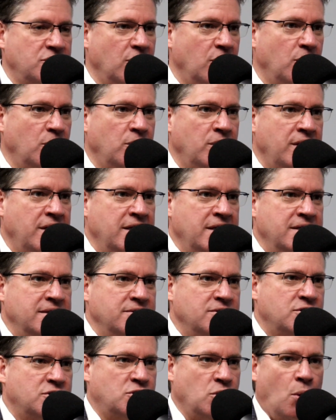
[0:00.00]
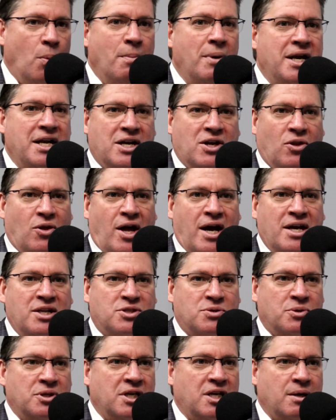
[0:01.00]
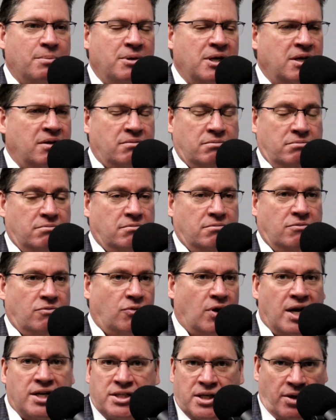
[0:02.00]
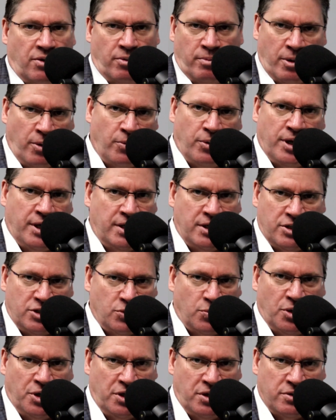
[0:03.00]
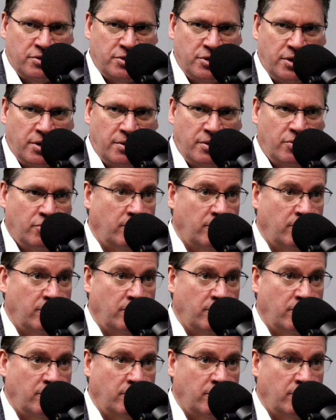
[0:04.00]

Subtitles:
So many clients when they come in, Raj, I don't remember what I did 20 years ago.